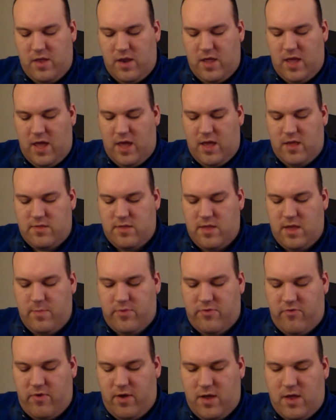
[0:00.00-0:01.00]
Then he has
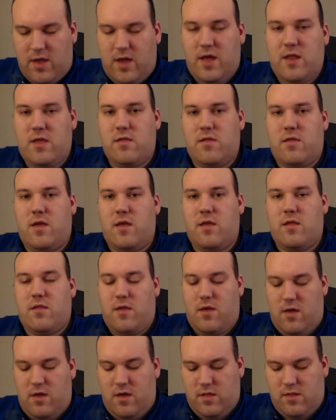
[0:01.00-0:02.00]
Deep Strike and
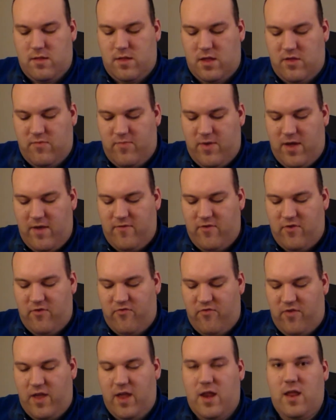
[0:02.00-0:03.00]
Instinctive Behavior
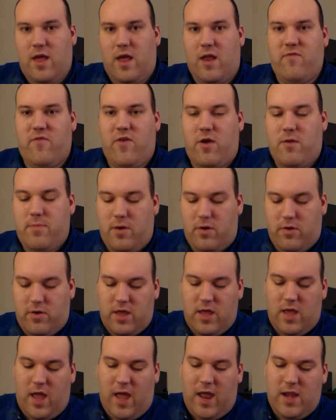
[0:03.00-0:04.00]
Feed, and very
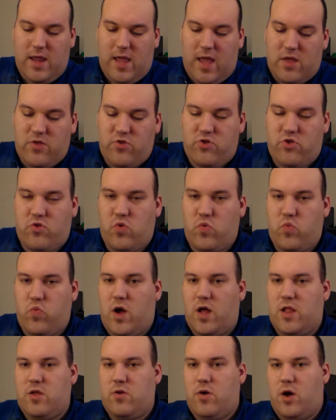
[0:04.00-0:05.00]
bulky, and he has
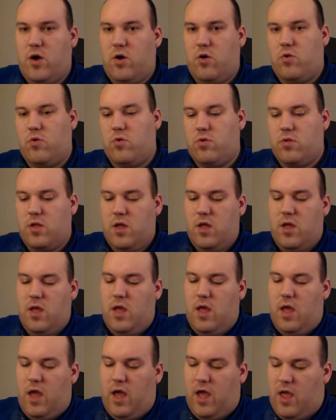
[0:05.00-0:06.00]
Swallow Whole.
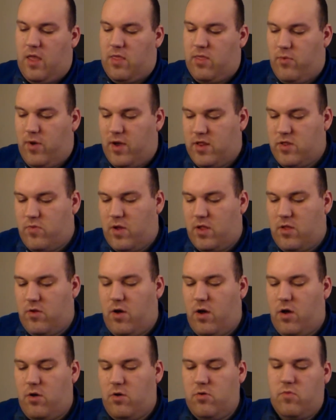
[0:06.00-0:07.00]
And the way
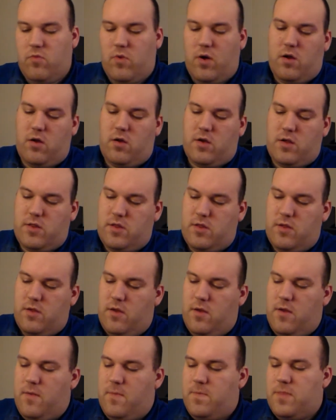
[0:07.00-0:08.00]
Swallow Whole works
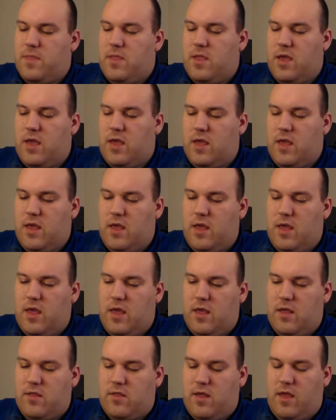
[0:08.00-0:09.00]

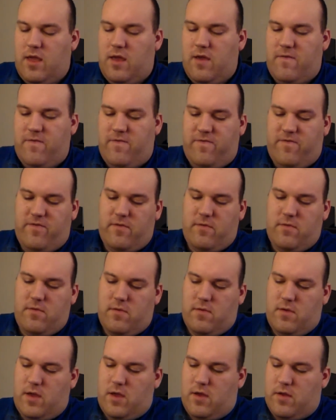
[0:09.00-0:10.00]
is
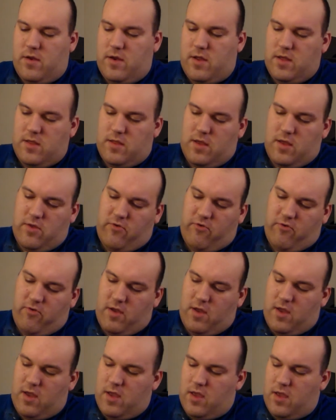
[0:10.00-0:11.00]
if, hang on, his
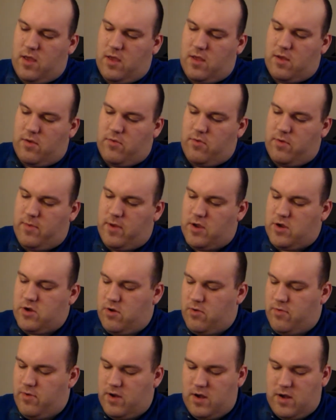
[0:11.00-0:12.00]
entry is, I want to make
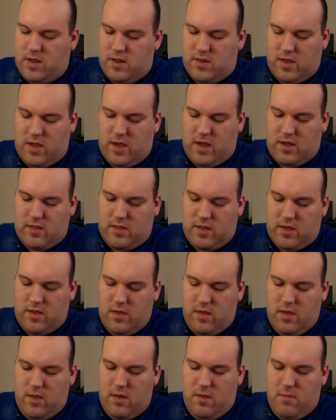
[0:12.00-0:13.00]
sure I read it
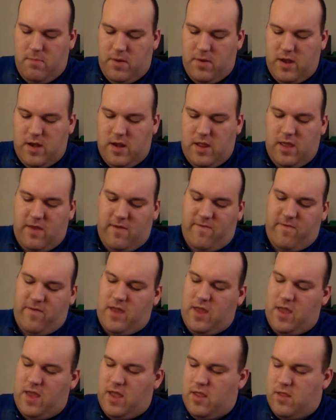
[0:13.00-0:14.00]
exactly, but if
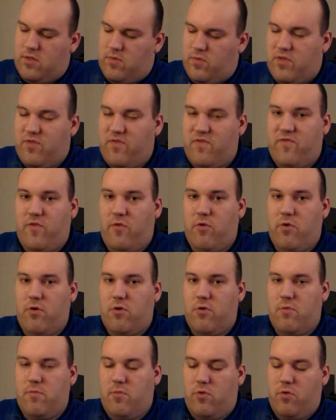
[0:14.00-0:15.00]
he hits with
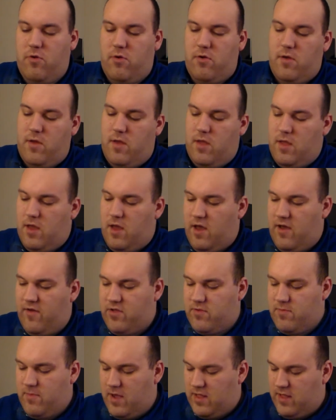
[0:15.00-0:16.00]
4 or more
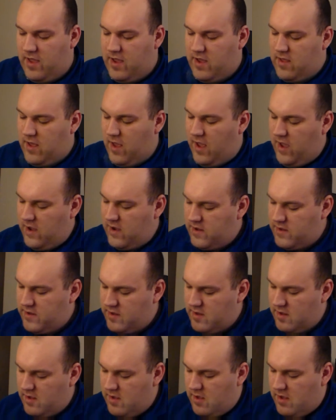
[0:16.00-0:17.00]
of his melee
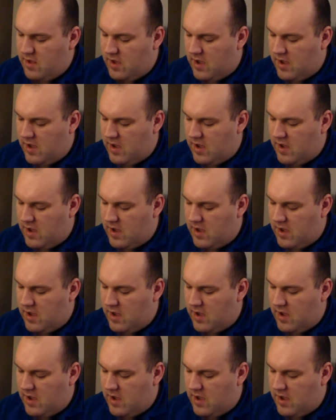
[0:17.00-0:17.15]
attacks,